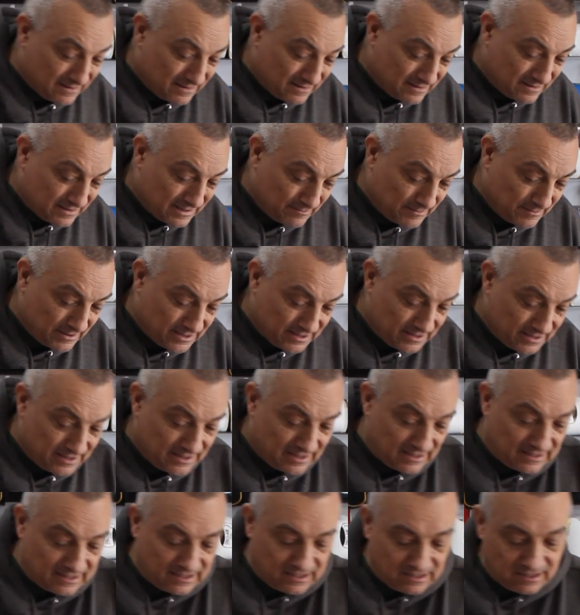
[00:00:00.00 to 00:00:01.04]

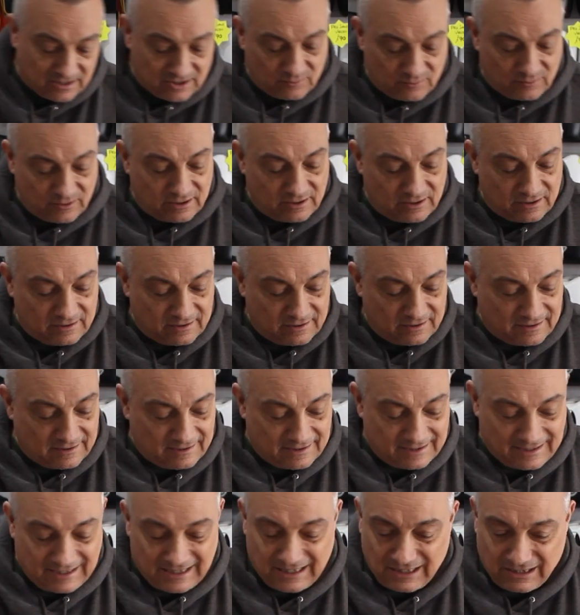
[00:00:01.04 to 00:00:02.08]
Adidas, where
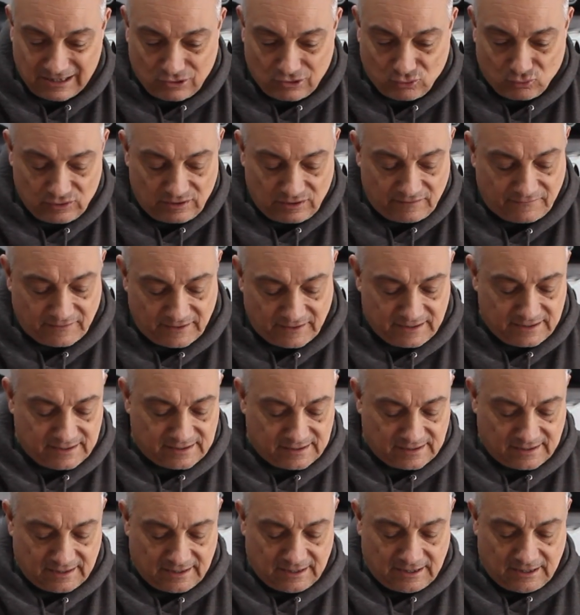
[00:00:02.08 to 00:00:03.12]
it'll cut your
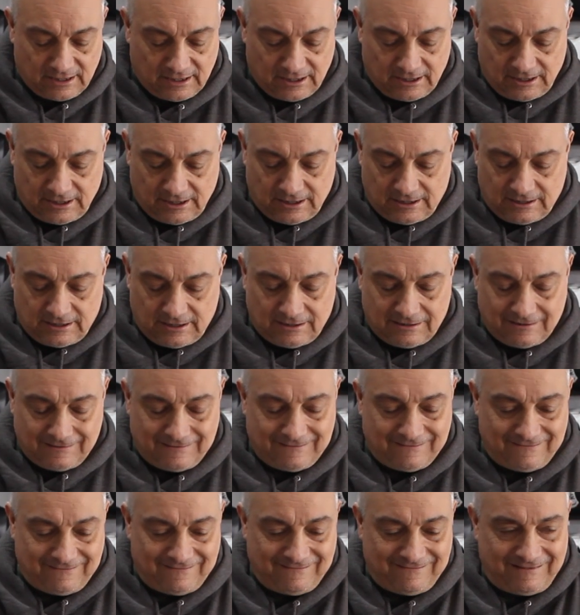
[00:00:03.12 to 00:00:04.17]
face.
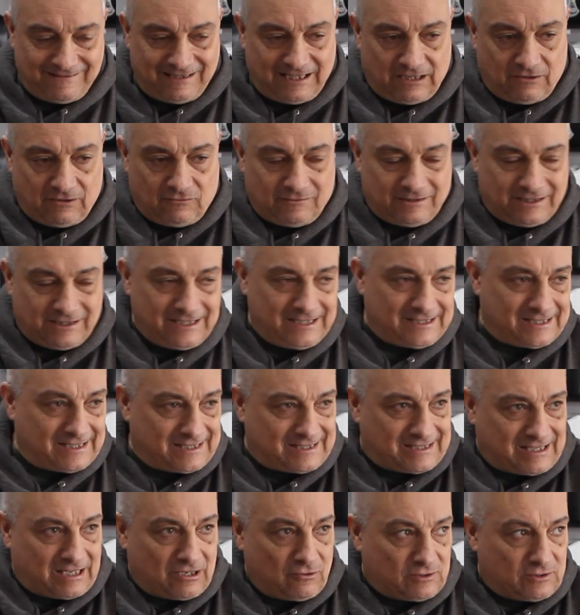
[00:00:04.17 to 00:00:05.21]
Now these are
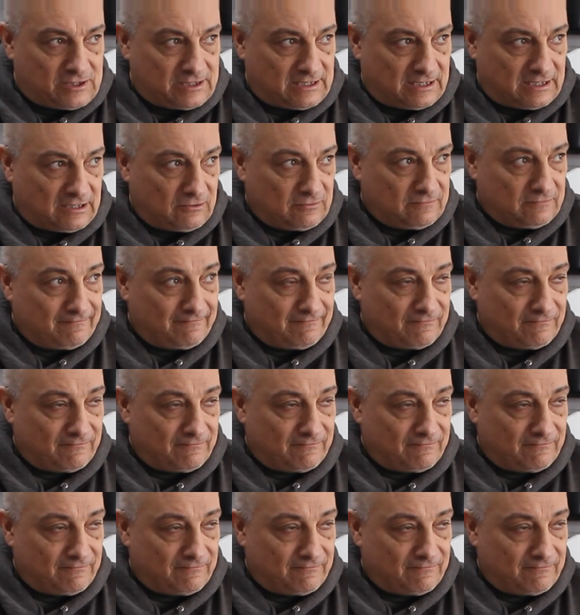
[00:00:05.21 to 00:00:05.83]
touted out.